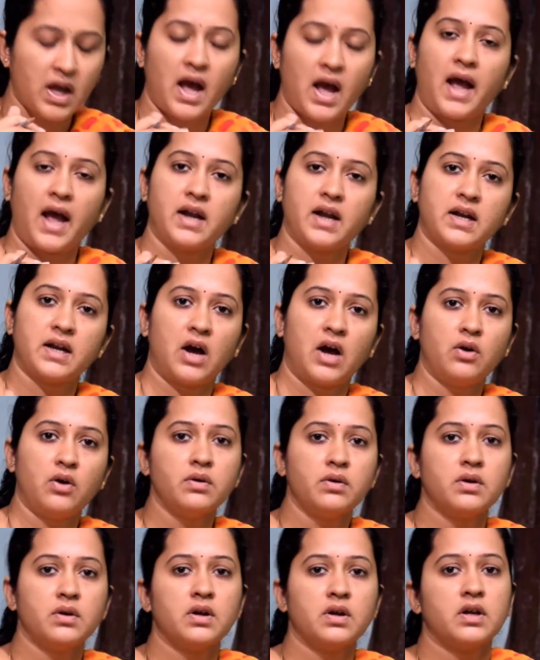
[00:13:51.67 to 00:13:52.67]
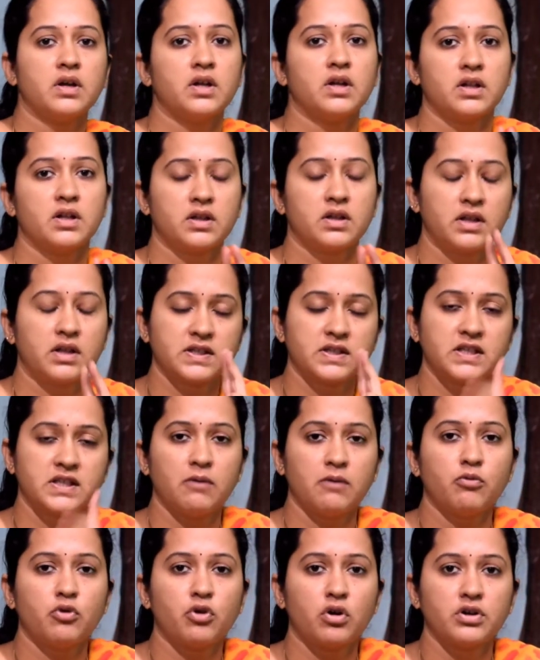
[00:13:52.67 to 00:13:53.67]
and now the same
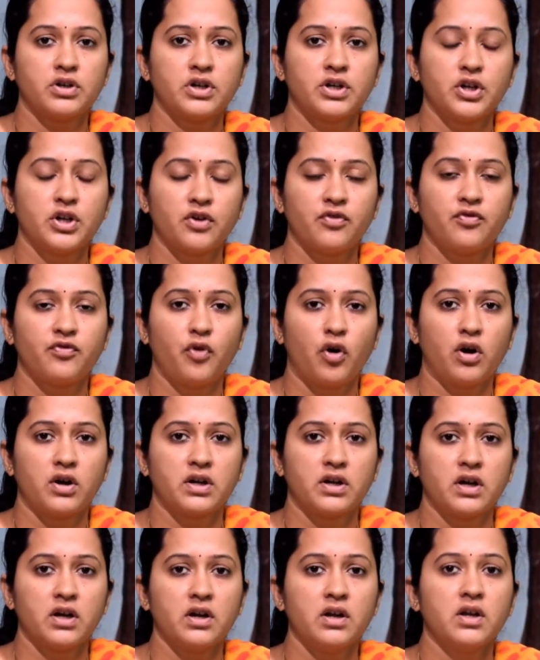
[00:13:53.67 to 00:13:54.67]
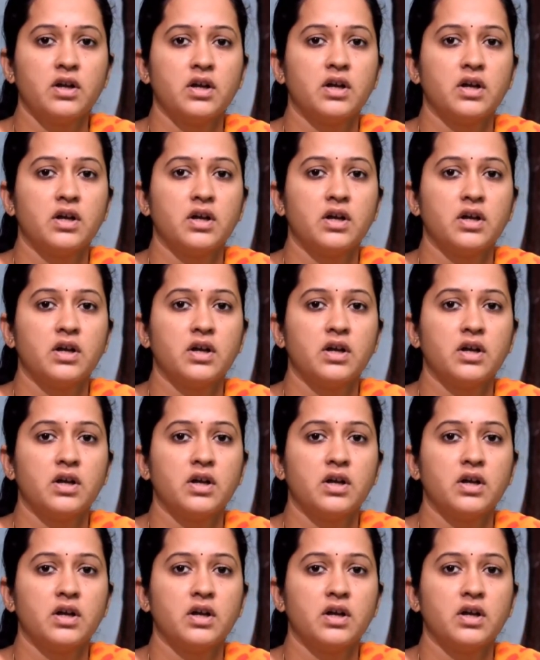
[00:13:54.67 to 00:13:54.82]
quantity of water